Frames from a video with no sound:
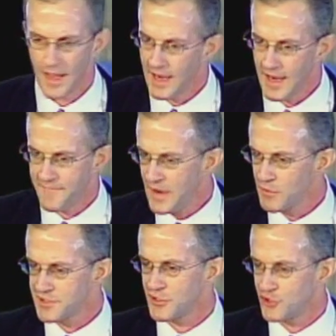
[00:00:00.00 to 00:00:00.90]
If he
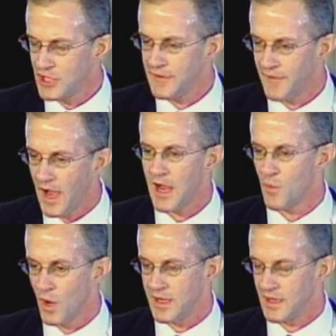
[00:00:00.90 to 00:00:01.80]
was the chief
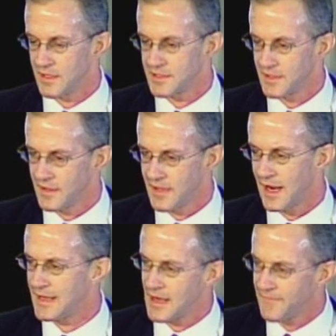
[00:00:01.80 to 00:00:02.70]
eyewitness that
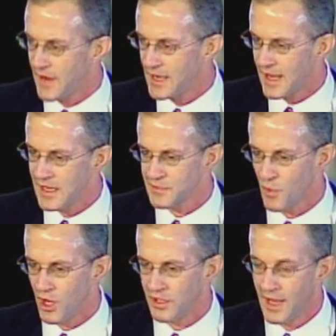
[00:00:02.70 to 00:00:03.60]
identified
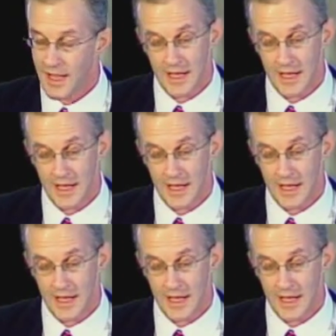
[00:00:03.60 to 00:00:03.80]
Oswald,